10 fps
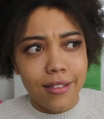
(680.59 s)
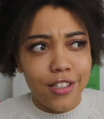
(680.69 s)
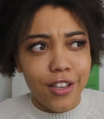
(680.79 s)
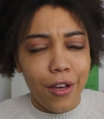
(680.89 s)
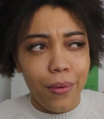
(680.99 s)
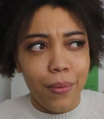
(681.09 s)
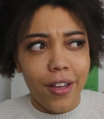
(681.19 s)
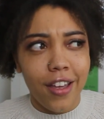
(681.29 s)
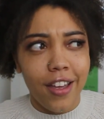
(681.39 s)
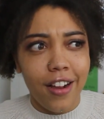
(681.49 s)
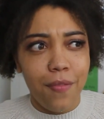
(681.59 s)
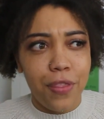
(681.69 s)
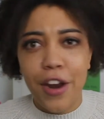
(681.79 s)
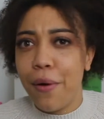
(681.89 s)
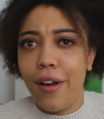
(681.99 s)
So
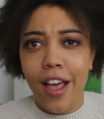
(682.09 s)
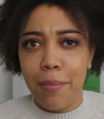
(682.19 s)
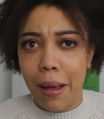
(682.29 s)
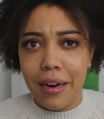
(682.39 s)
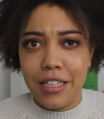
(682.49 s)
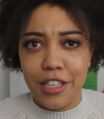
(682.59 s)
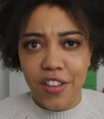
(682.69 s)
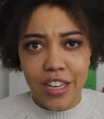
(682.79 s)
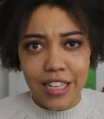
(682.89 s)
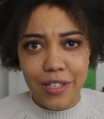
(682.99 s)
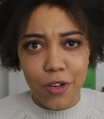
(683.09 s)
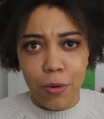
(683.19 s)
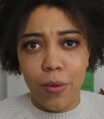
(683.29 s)
they don't learn about it to know that it's normal,